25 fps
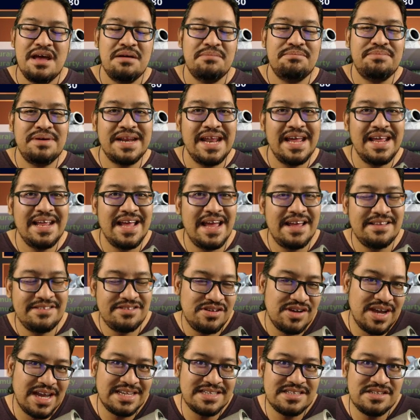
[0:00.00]
but I, as
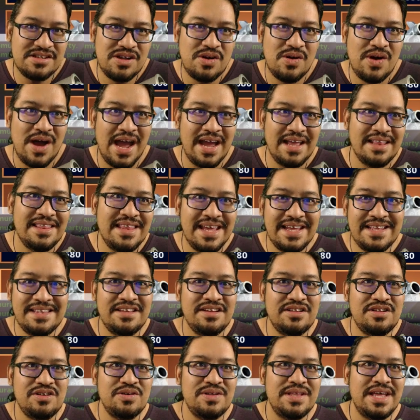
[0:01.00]
you guys know, I like
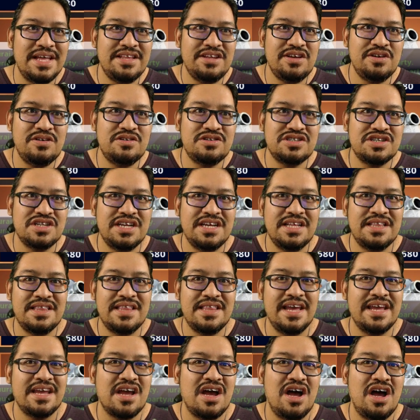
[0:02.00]
to do that usually
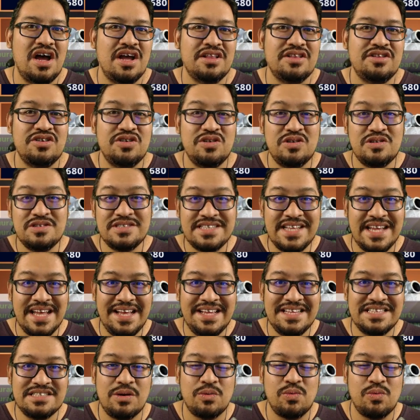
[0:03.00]
like on Tuesdays,